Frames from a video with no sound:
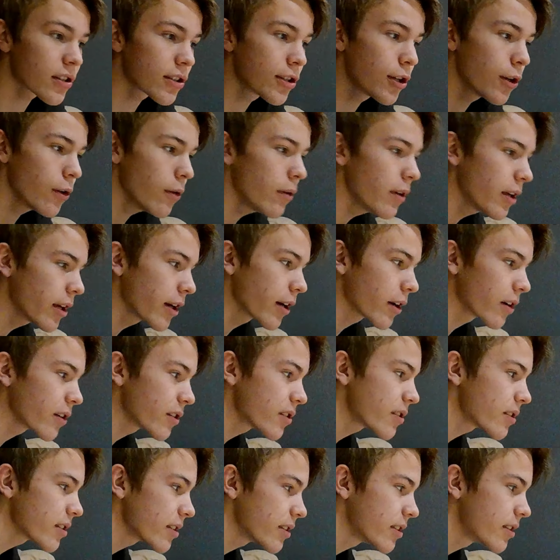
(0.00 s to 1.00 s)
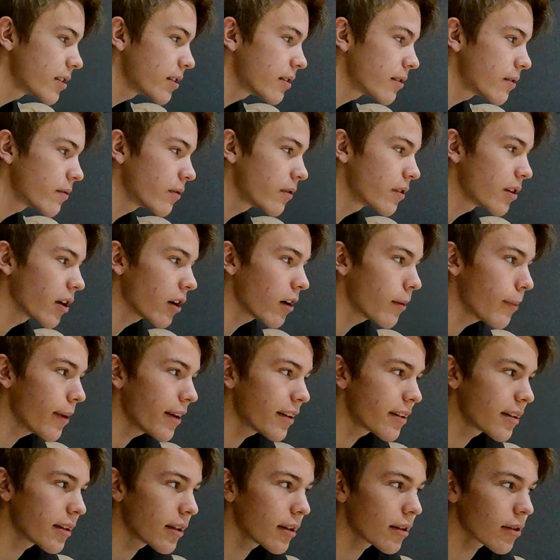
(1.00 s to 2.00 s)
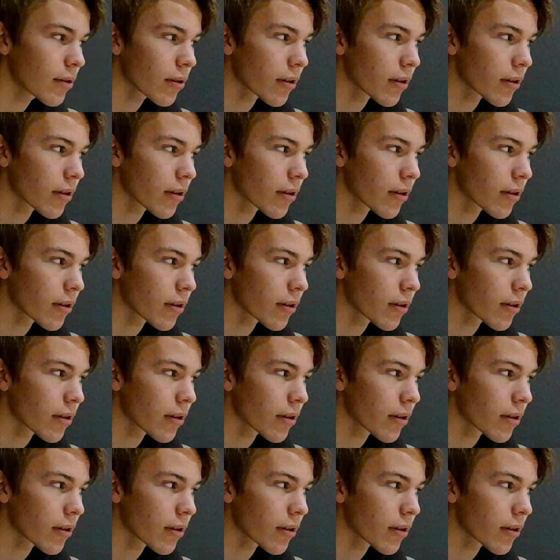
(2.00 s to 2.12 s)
two years, until I'm 18 or